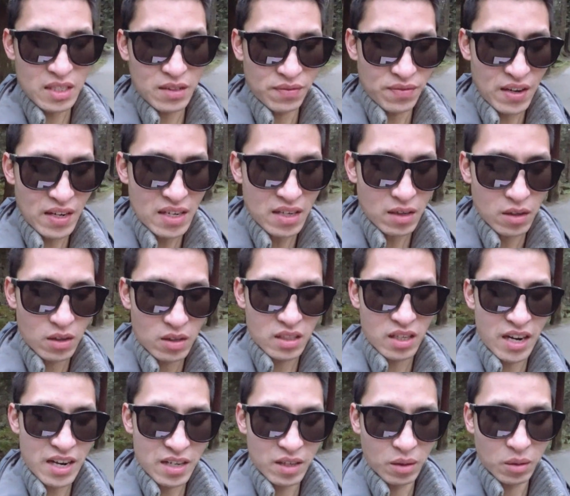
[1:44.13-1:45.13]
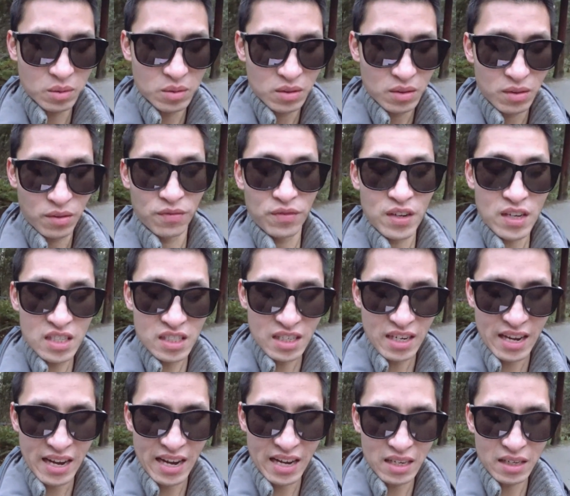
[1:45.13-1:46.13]
defended her title to finish
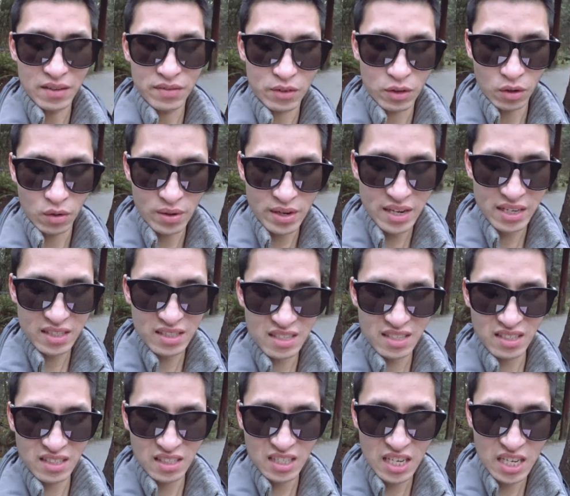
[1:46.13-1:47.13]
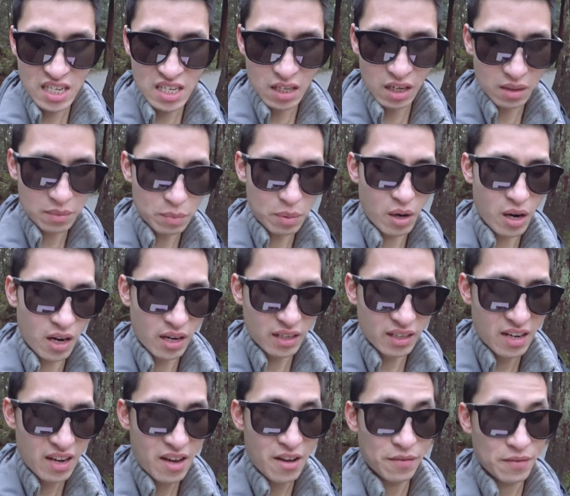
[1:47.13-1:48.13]
ahead of Korean Se Young
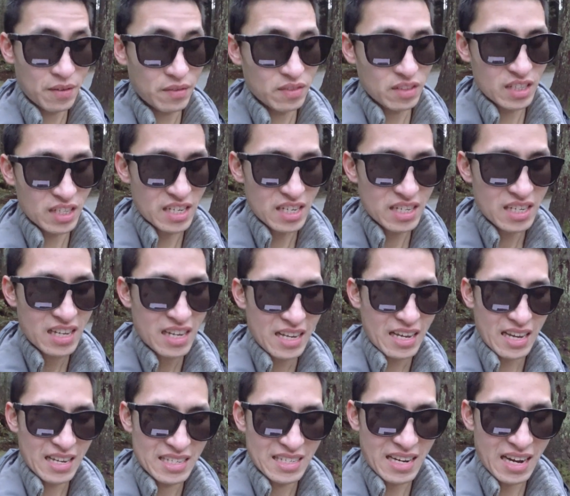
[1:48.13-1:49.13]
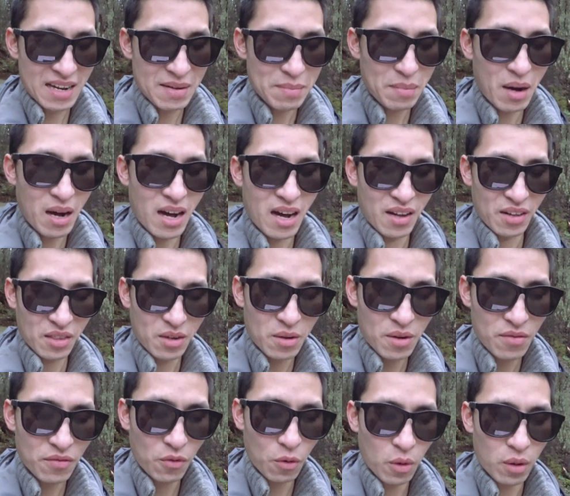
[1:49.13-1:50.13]
Park, 15, and Ten Ma,
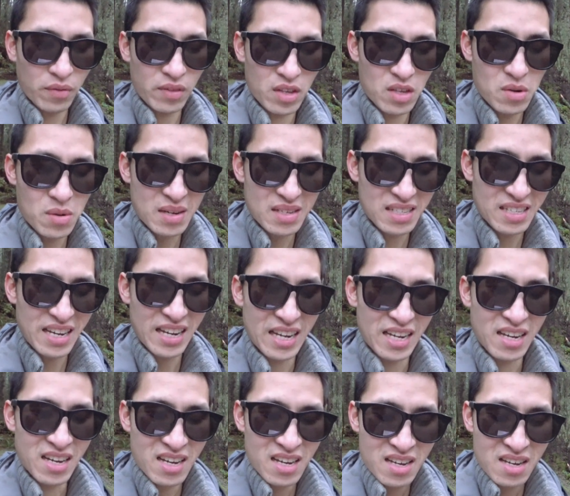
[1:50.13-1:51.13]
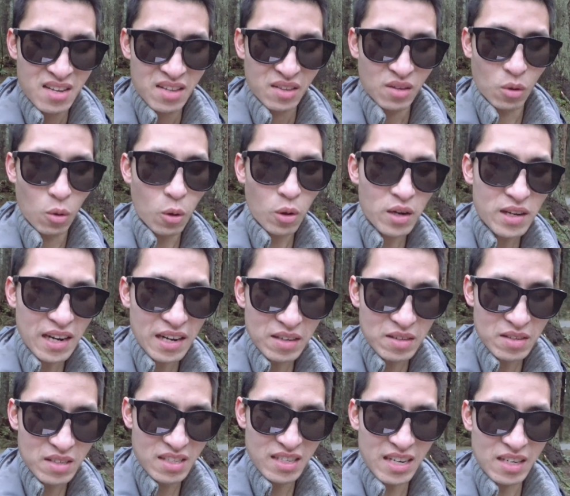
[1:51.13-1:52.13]
34 of the USA, the
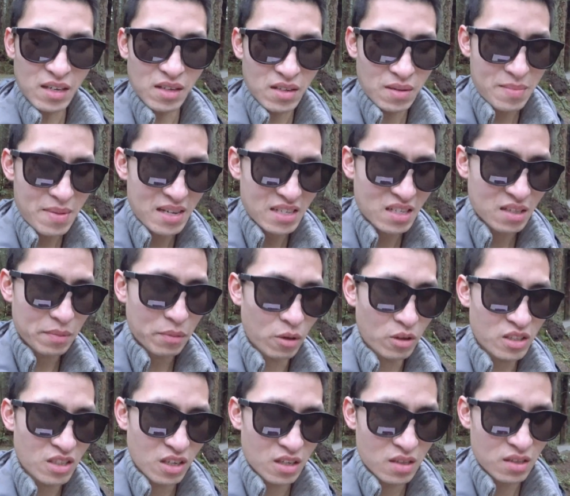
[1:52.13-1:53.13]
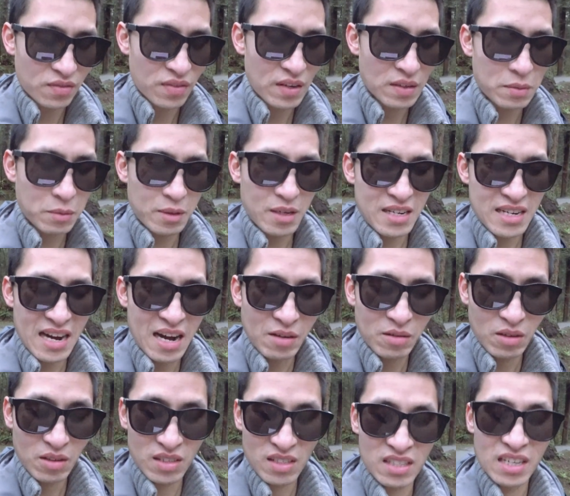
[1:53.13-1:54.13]
organizers said on a message posted on his Facebook
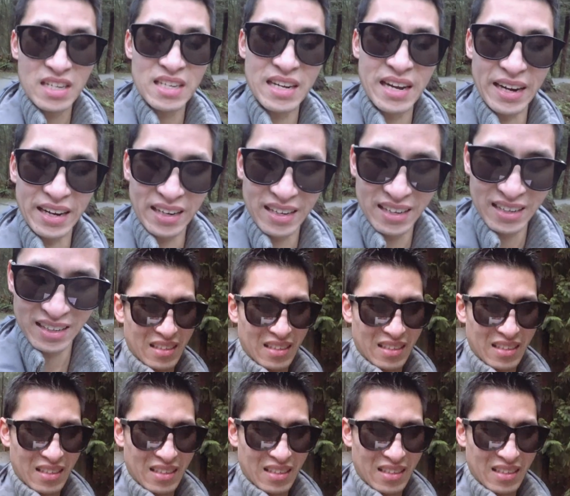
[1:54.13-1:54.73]
account on Sunday.